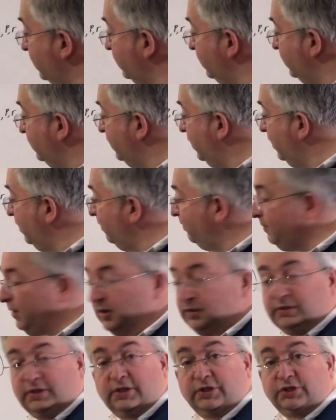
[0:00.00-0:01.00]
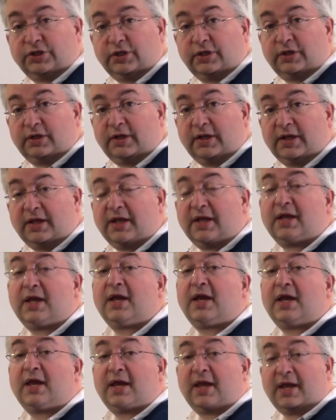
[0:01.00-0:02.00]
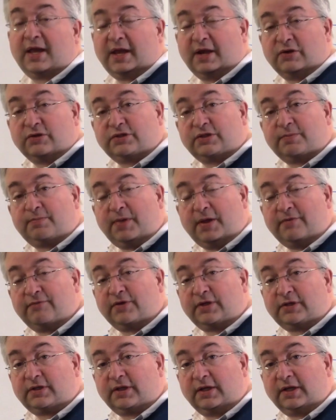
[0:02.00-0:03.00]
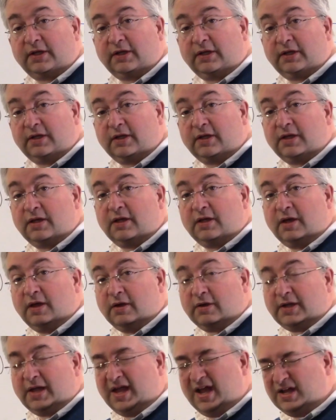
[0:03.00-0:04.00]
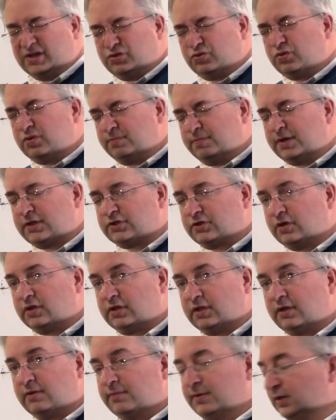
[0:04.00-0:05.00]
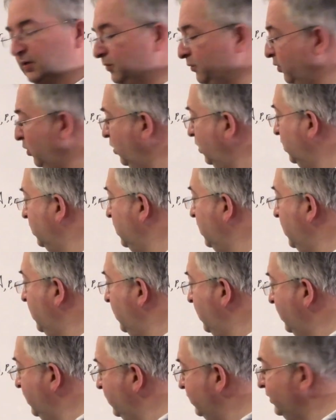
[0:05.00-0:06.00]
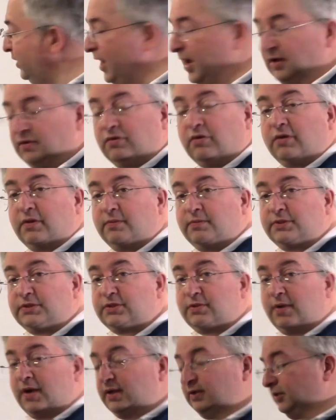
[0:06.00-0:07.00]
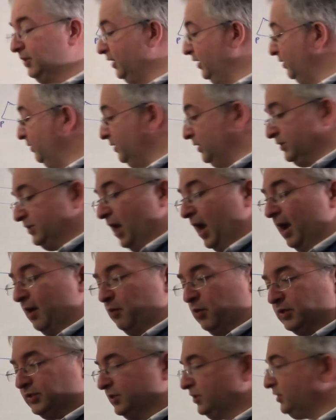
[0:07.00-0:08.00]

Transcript: the partition. Here's the pivot thing. Okay, I drew the picture a little bit wrong. The algorithm is the right thing because I wasn't